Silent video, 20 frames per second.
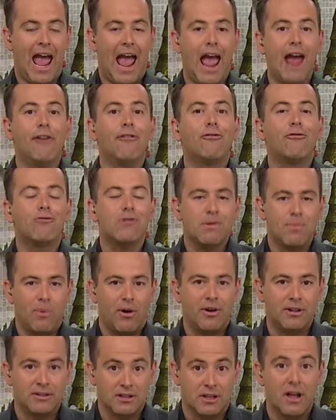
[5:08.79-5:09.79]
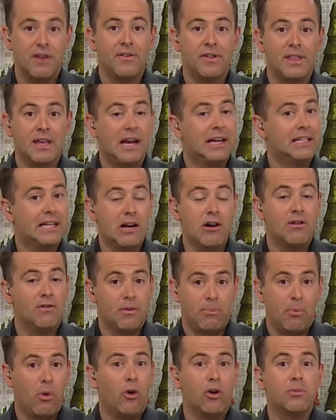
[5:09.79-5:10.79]
Everybody's loving the idea
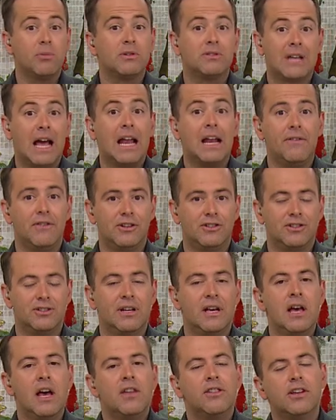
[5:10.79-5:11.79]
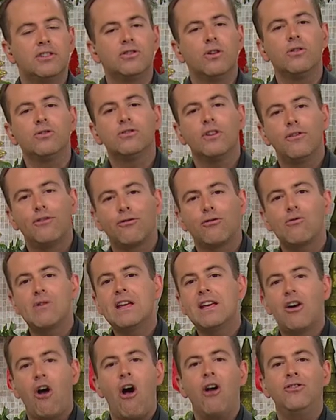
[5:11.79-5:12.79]
of a portable television. There's also
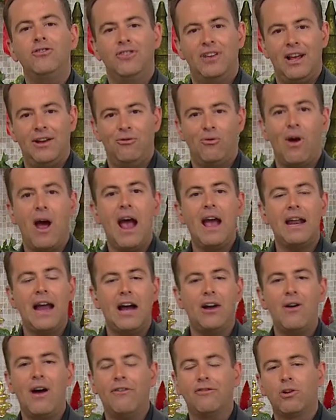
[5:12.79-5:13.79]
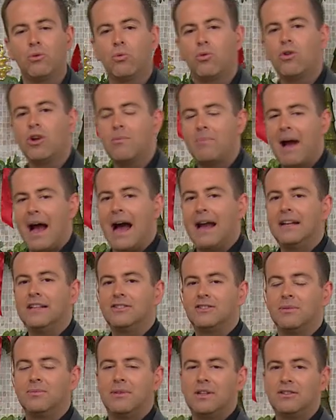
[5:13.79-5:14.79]
free content, right? I don't have to worry about
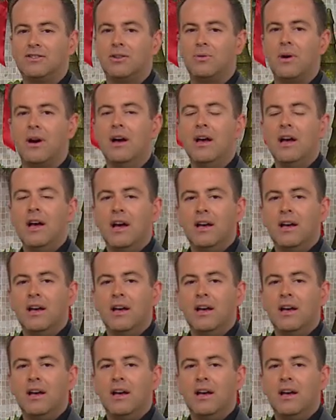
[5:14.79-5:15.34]
adding something to a,